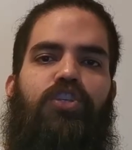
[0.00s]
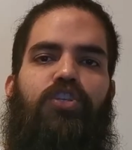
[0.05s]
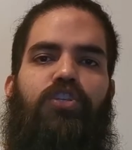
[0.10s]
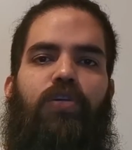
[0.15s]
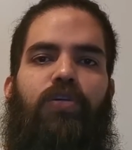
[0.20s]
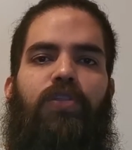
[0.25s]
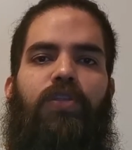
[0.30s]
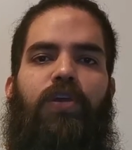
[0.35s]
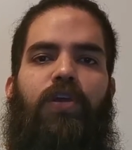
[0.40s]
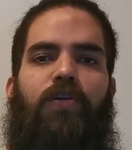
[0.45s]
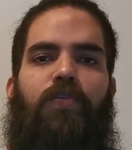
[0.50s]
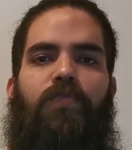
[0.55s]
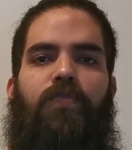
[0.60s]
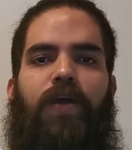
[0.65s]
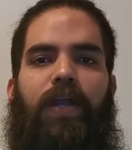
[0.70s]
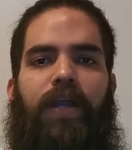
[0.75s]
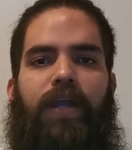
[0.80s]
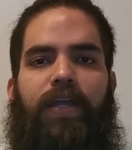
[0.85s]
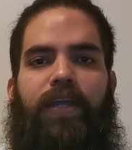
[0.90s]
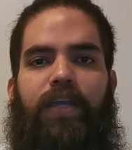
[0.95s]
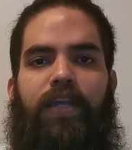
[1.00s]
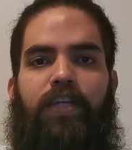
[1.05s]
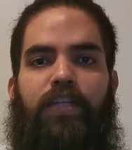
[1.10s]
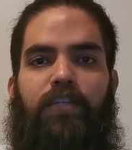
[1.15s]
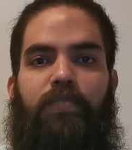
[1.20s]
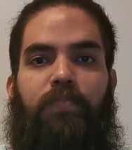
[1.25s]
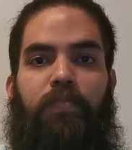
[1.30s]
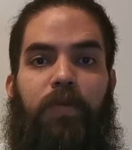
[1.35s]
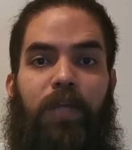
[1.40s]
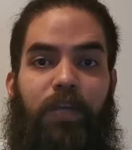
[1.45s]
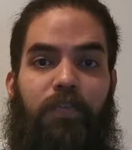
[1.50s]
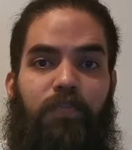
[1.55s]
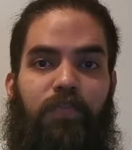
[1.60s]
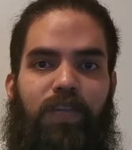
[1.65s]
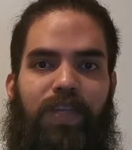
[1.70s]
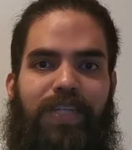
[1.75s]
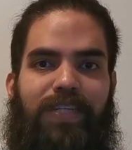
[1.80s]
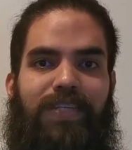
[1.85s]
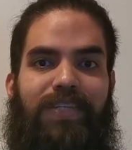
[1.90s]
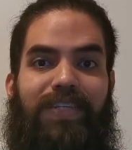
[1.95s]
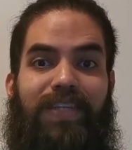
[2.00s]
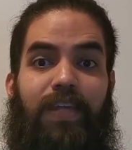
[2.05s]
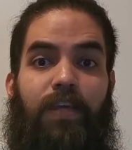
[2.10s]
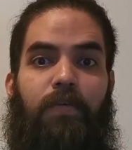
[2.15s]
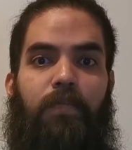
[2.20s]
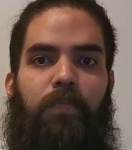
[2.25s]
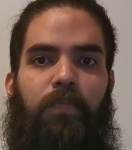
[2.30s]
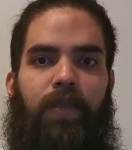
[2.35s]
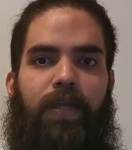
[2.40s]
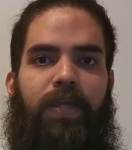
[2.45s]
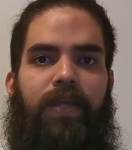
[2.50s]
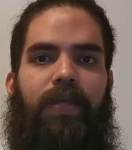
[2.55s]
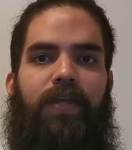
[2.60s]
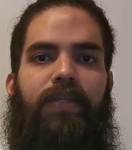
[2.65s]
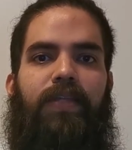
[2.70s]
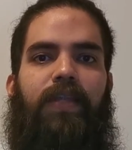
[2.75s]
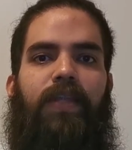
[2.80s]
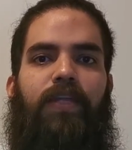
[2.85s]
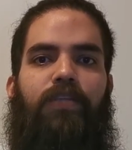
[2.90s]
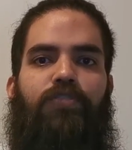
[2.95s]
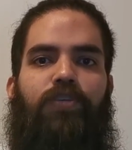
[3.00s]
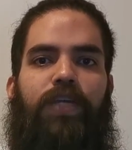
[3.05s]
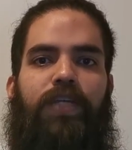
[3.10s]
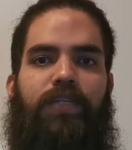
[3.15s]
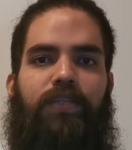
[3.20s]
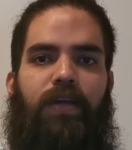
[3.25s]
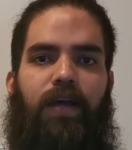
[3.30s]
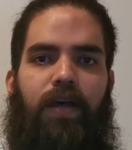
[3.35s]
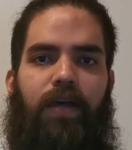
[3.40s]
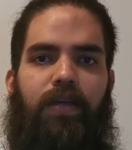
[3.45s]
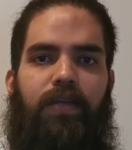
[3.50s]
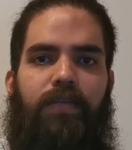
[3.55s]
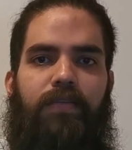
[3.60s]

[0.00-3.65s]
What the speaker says: studio where he is briefly seen playing an electric guitar,